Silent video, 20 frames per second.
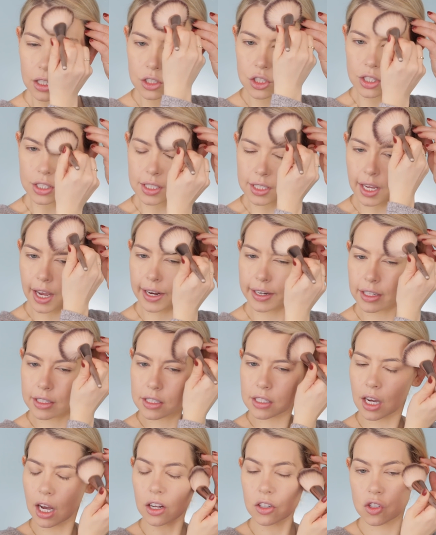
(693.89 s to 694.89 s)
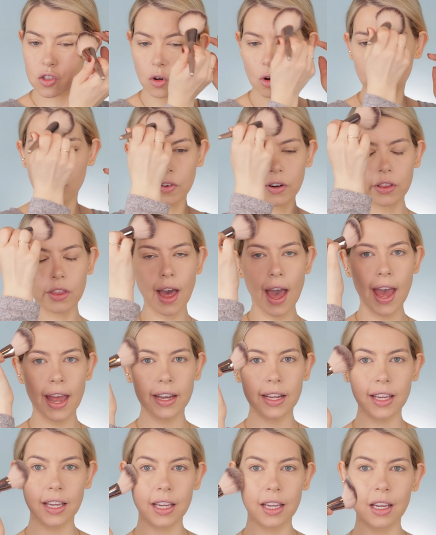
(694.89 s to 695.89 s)
just kind of touch over
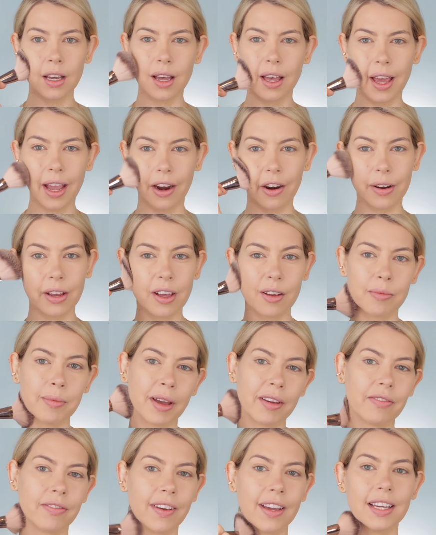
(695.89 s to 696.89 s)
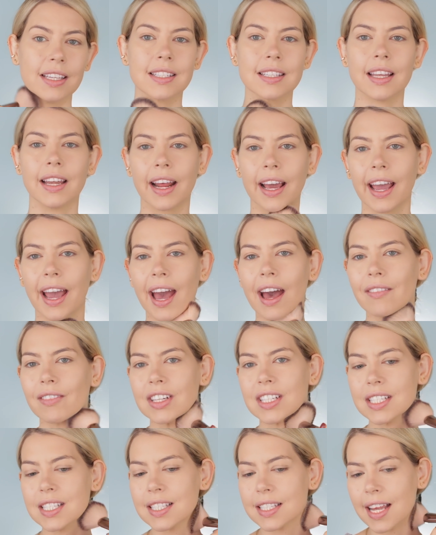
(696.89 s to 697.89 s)
any area of my face that I
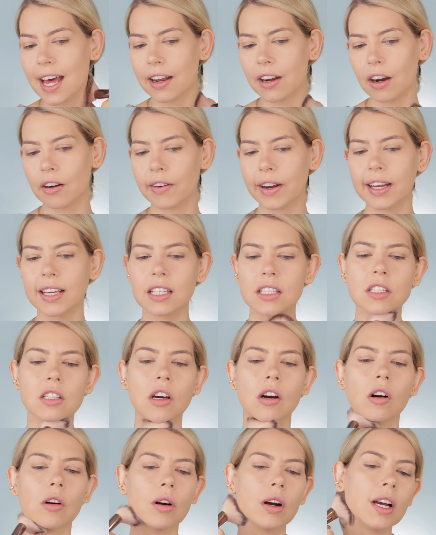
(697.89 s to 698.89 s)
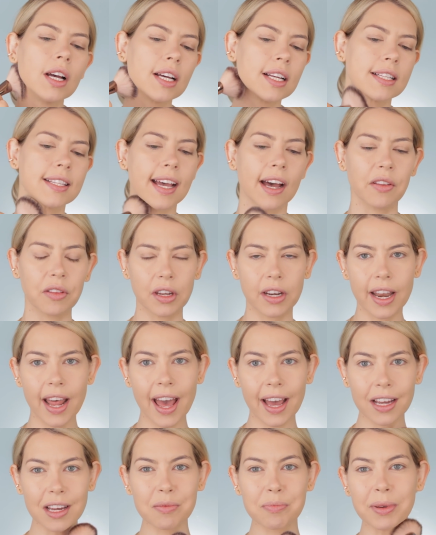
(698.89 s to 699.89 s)
haven't set already. So down the
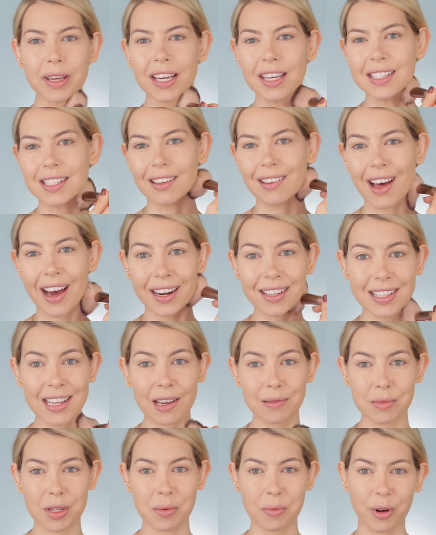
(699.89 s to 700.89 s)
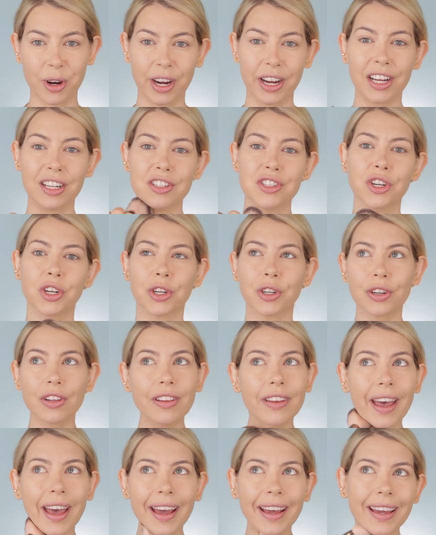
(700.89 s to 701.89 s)
neck, because a lot of times I'm wearing a
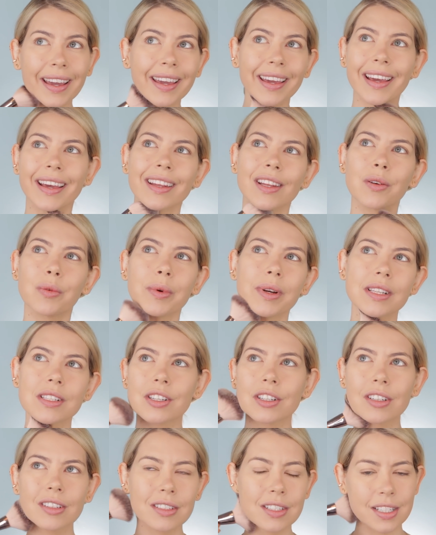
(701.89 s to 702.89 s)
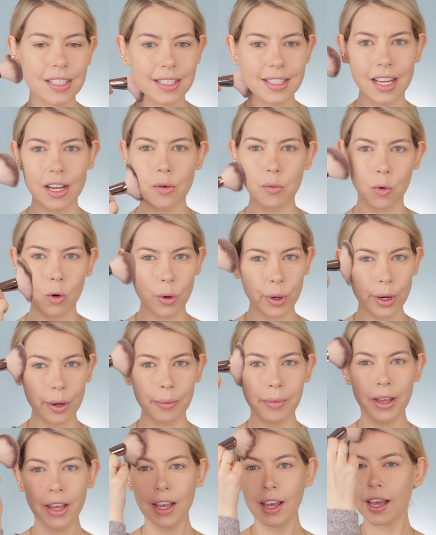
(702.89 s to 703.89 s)
turtleneck in the winter to stay
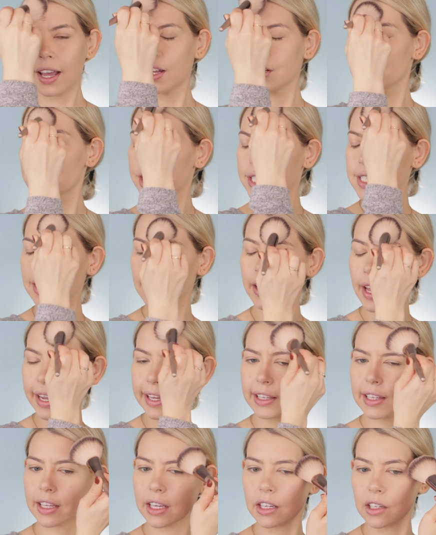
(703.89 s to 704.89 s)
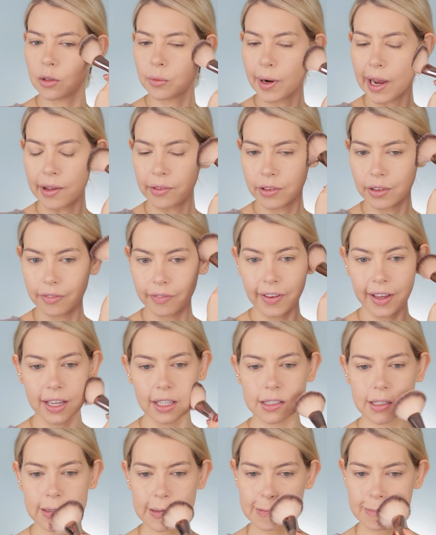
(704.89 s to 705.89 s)
warm and just lightly around the
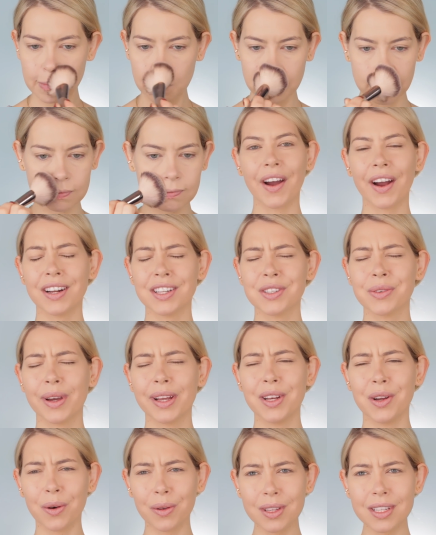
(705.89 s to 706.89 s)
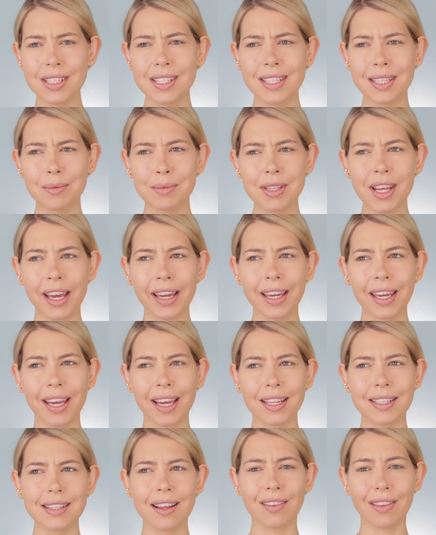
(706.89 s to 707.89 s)
face. All right, so I know this seems like
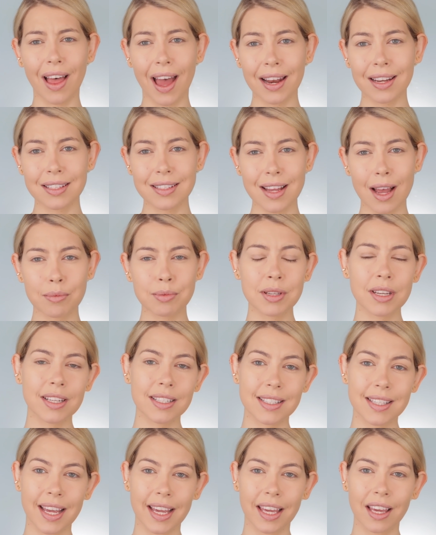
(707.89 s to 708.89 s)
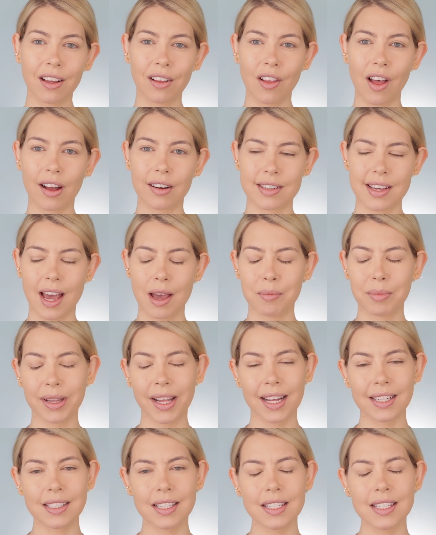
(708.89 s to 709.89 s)
it's a lot of steps and it's taking a long time, but
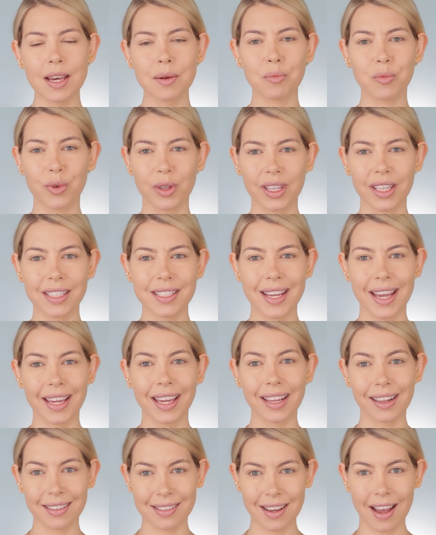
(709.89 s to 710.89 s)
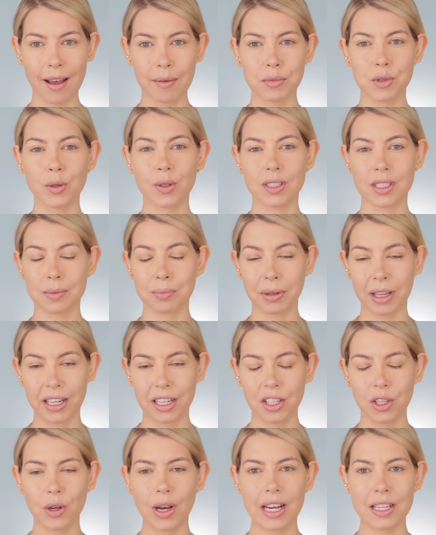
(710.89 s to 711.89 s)
that's because I'm really taking the time to explain
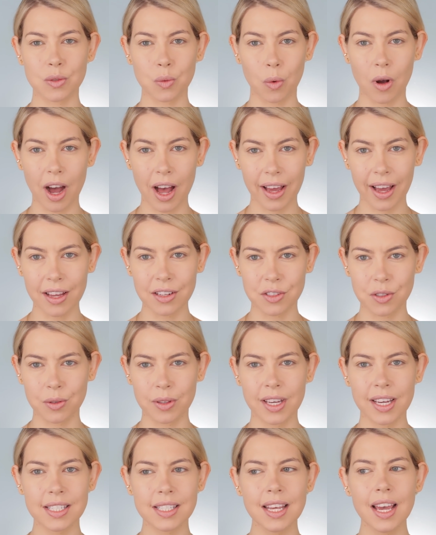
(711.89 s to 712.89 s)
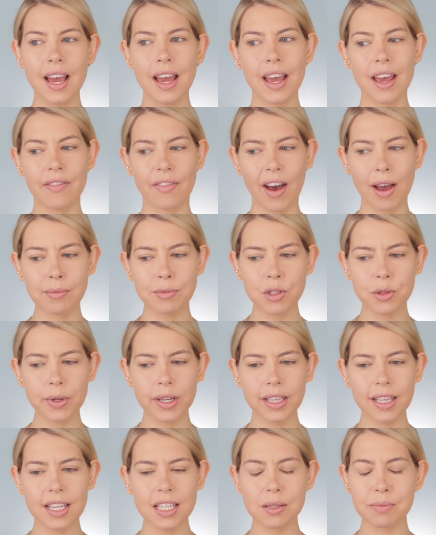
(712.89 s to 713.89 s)
to you guys why I do this. If I'm
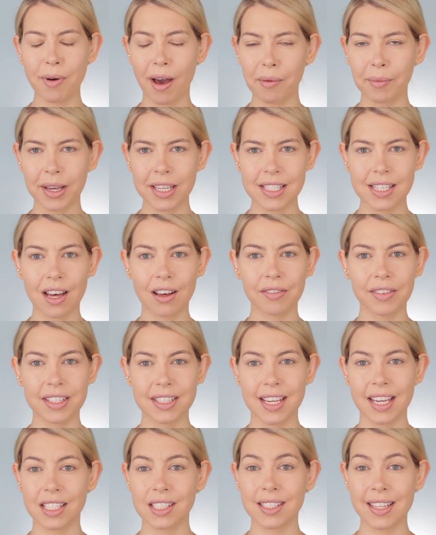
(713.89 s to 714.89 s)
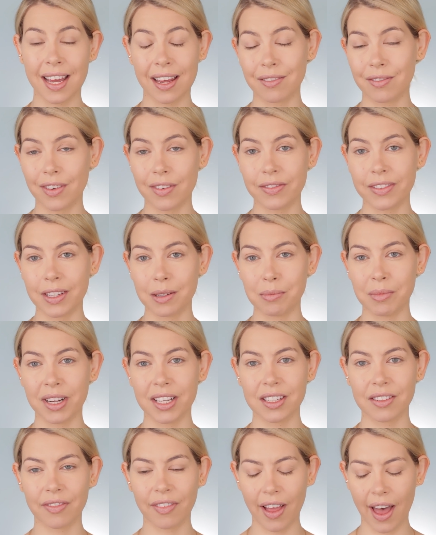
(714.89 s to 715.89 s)
doing this by myself, it takes 10, 15
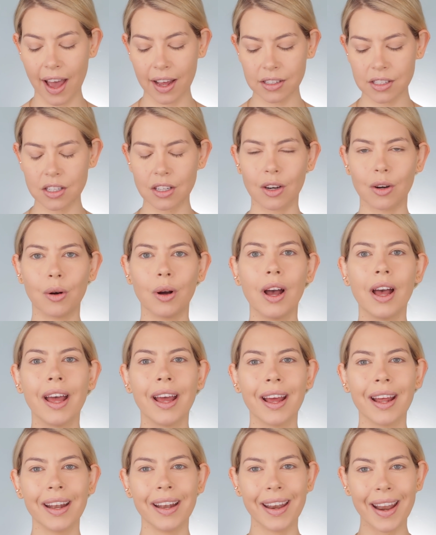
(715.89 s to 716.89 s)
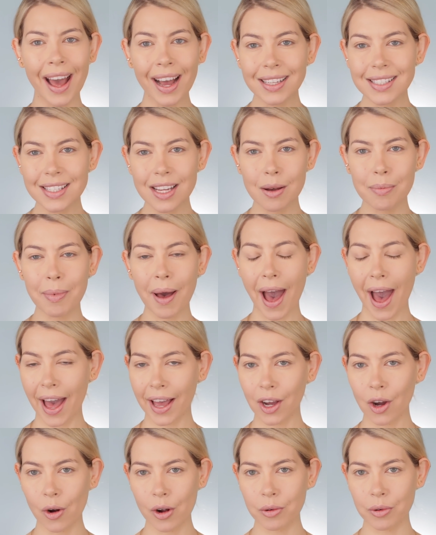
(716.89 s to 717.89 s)
minutes flat. So Next up,
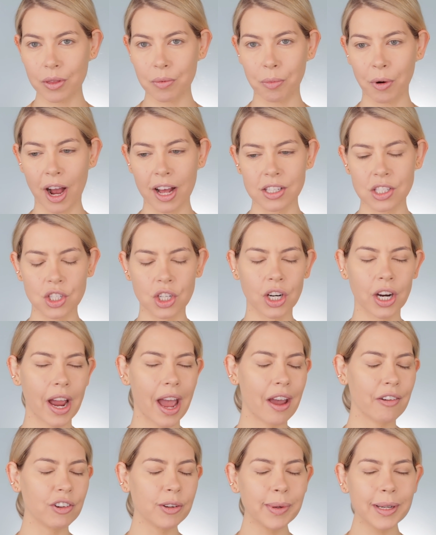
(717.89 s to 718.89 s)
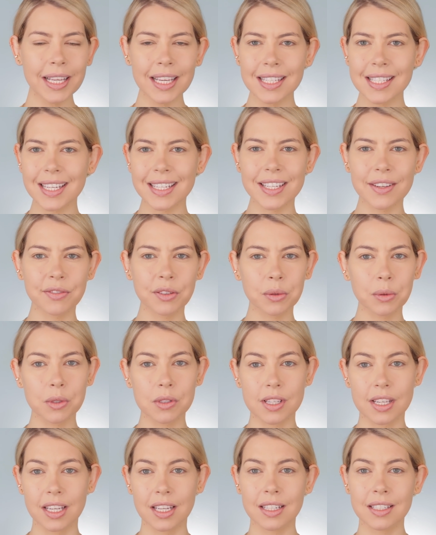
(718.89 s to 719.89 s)
I go in with bronzer. Everybody has a different
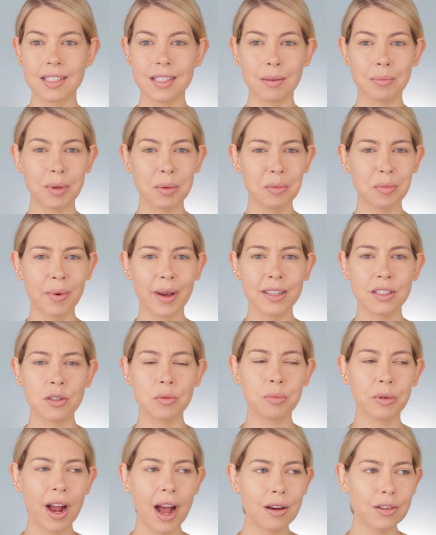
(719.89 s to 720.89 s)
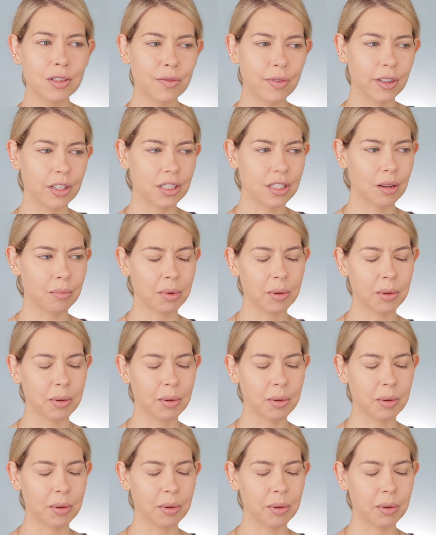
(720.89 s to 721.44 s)
routine. Some people might do brows first, some